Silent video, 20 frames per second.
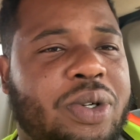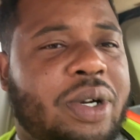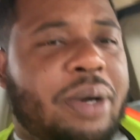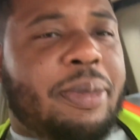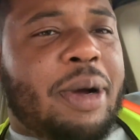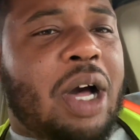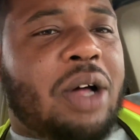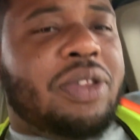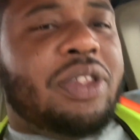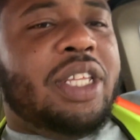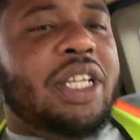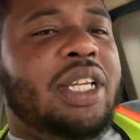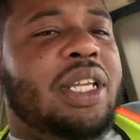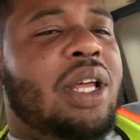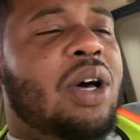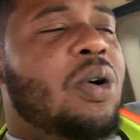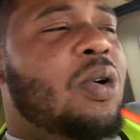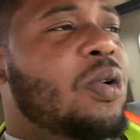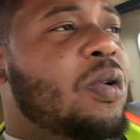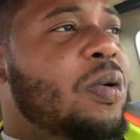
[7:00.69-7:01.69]
about the
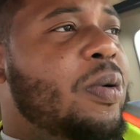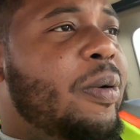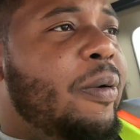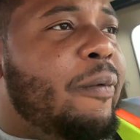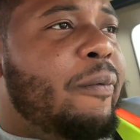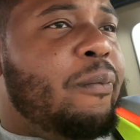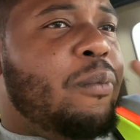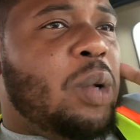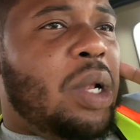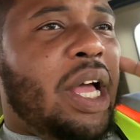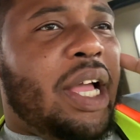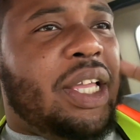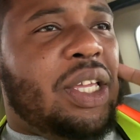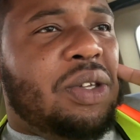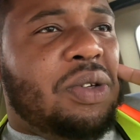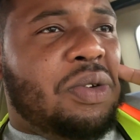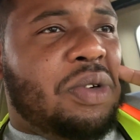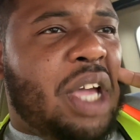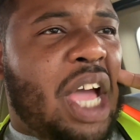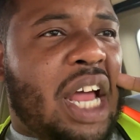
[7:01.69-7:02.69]
load, like
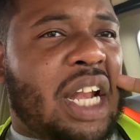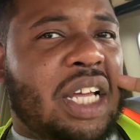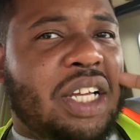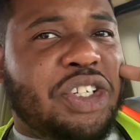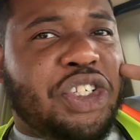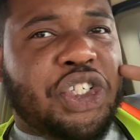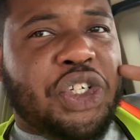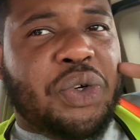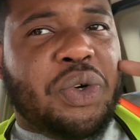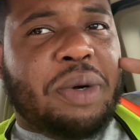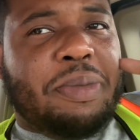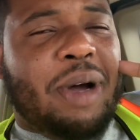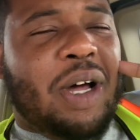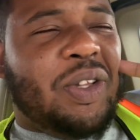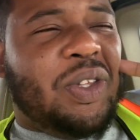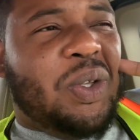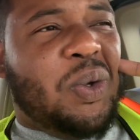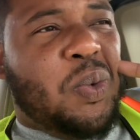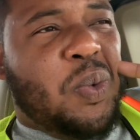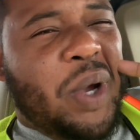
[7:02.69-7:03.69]
you kind of unsure
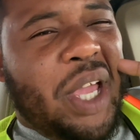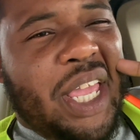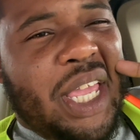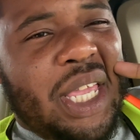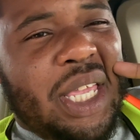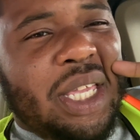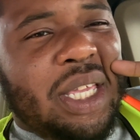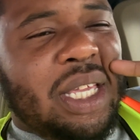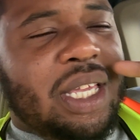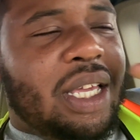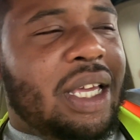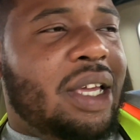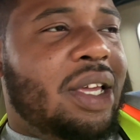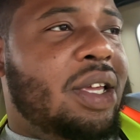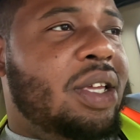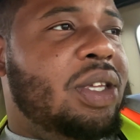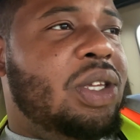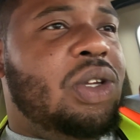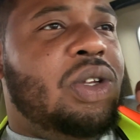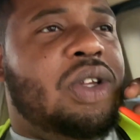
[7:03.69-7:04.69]
about the weight.
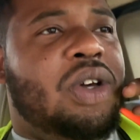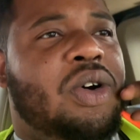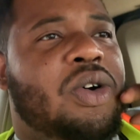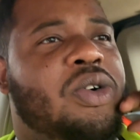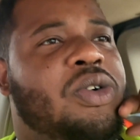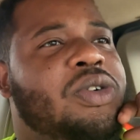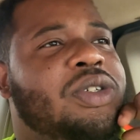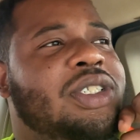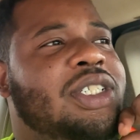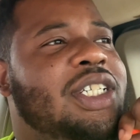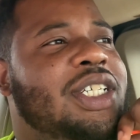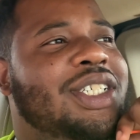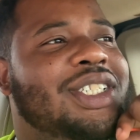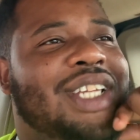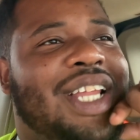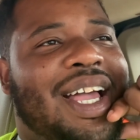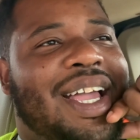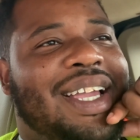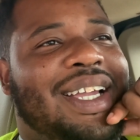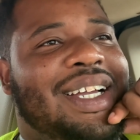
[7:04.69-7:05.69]
You know, it's just
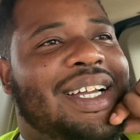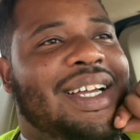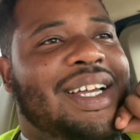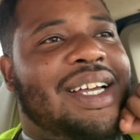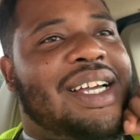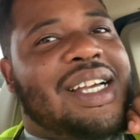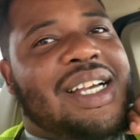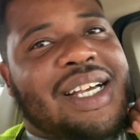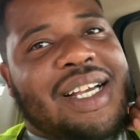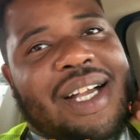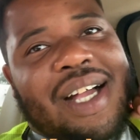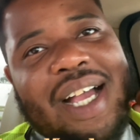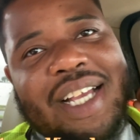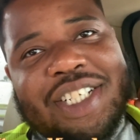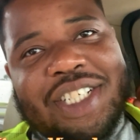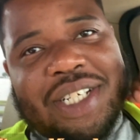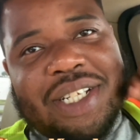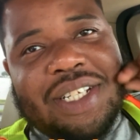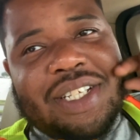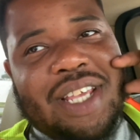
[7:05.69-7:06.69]
like, I
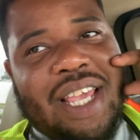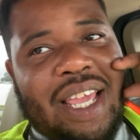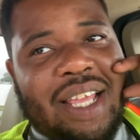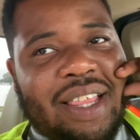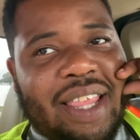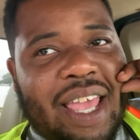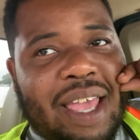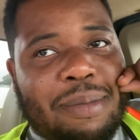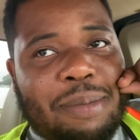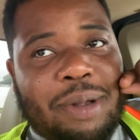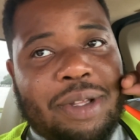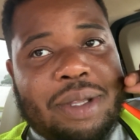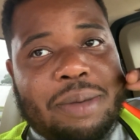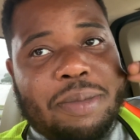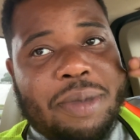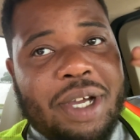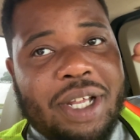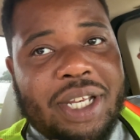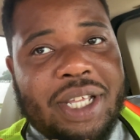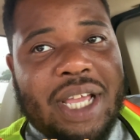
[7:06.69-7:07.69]
shouldn't take that, but the
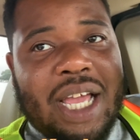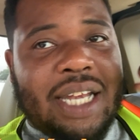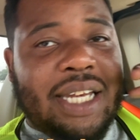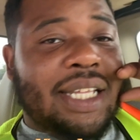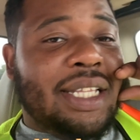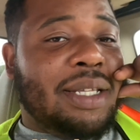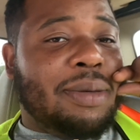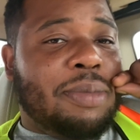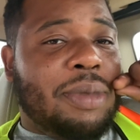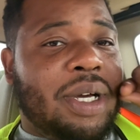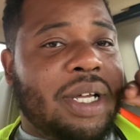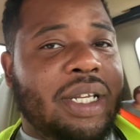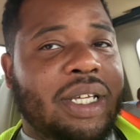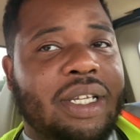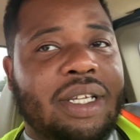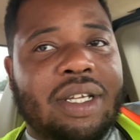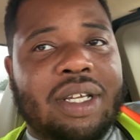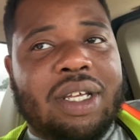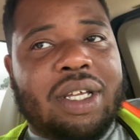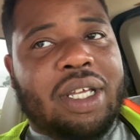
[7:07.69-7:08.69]
money, I need the money.
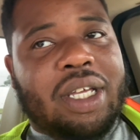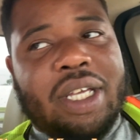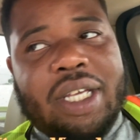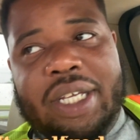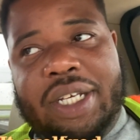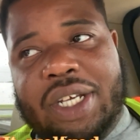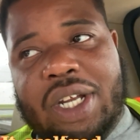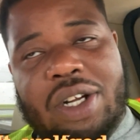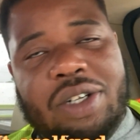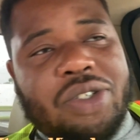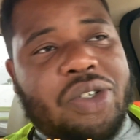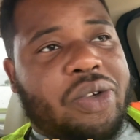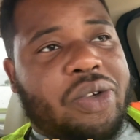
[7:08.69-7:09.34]
Don't do